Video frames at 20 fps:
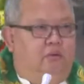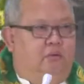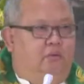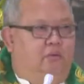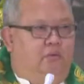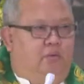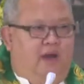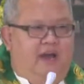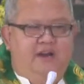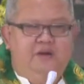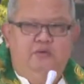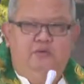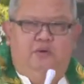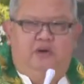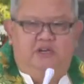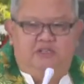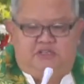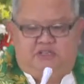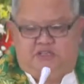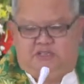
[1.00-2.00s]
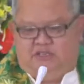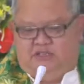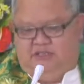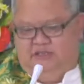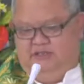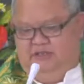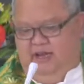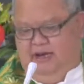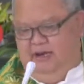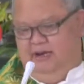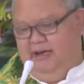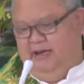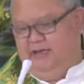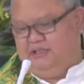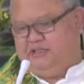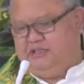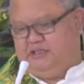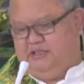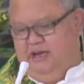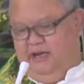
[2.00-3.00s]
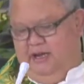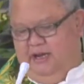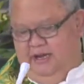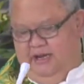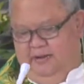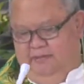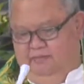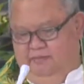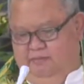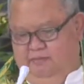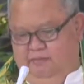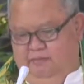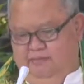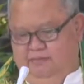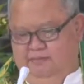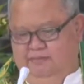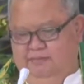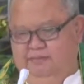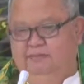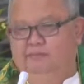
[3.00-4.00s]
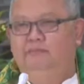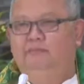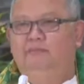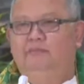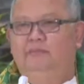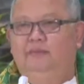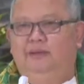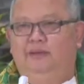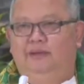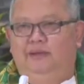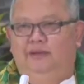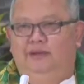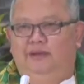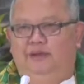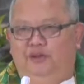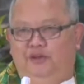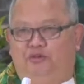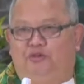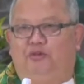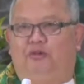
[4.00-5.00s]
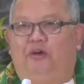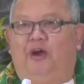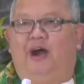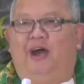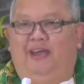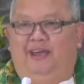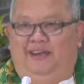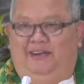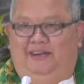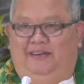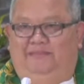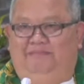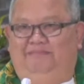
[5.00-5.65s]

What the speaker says: When was the last time you cried?